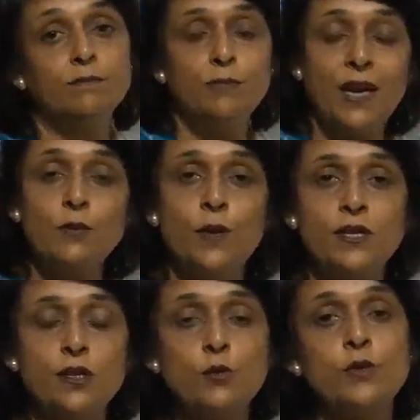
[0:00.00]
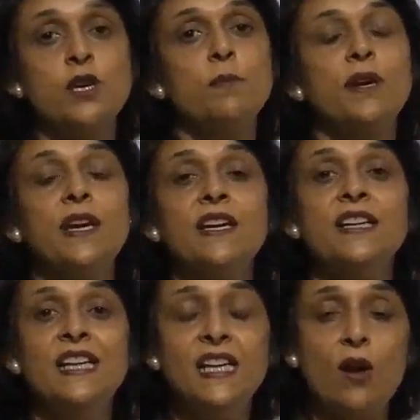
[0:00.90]
blood vessels which are
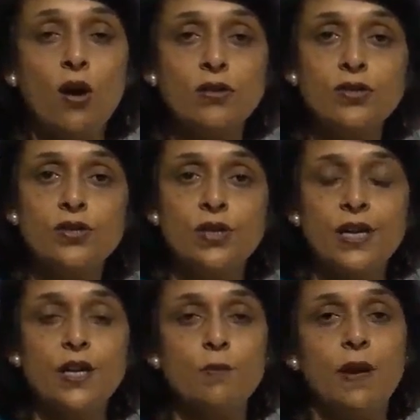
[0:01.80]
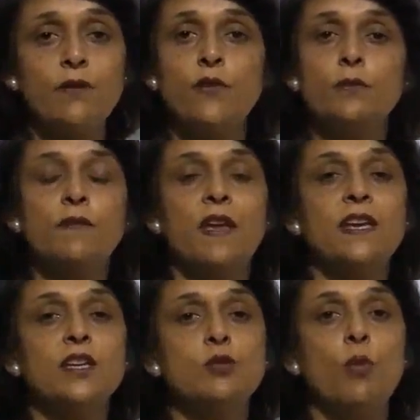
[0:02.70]
bringing deoxygenated blood from the
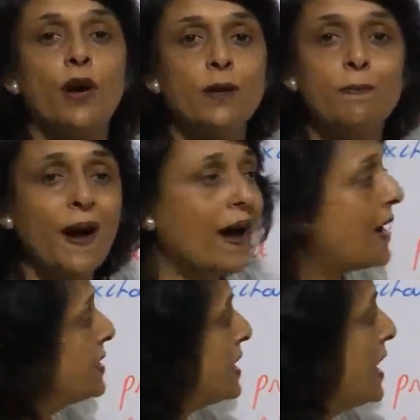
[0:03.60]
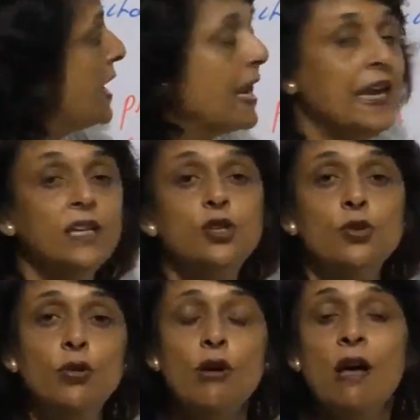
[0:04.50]
various body parts
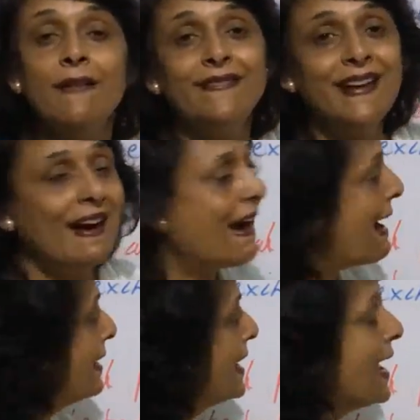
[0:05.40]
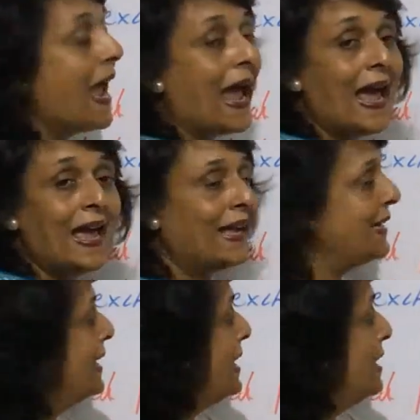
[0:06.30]
into the heart.
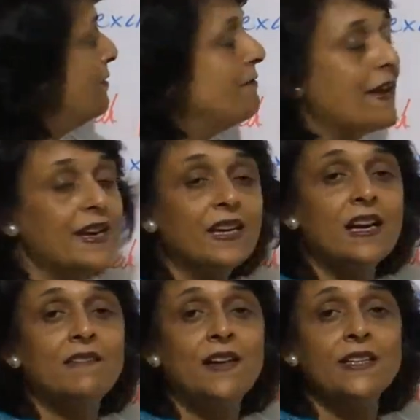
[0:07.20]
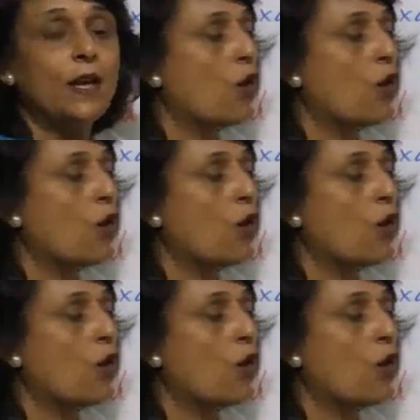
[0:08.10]
And vena cava, they